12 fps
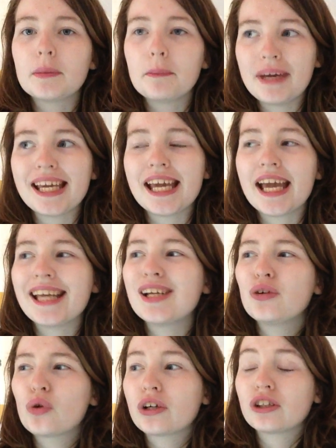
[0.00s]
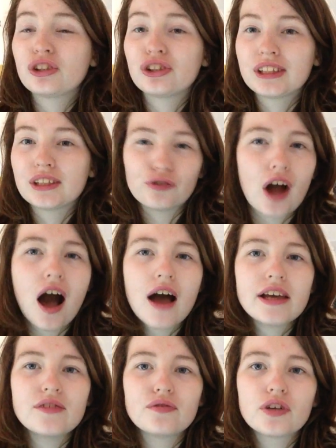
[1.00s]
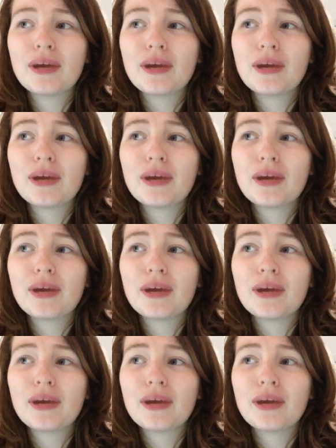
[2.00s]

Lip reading: to be in order to survive.